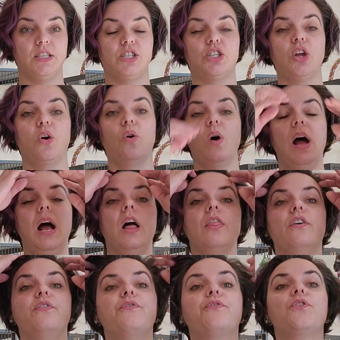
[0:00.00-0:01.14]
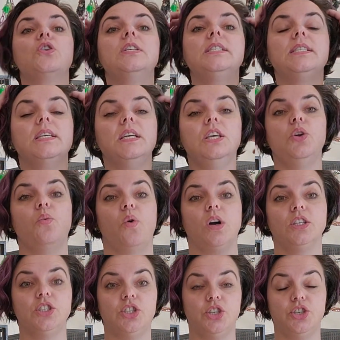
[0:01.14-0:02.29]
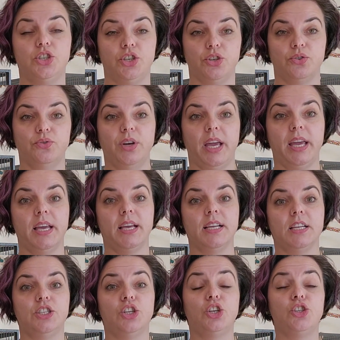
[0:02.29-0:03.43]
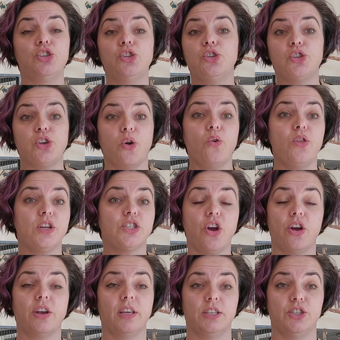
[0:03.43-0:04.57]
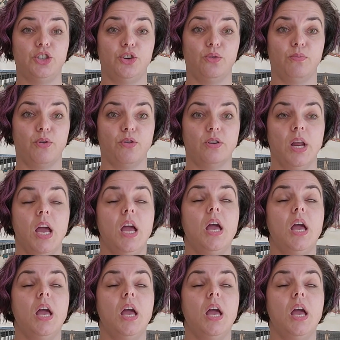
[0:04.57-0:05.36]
So the first thing you want to do is to show the target to your bird.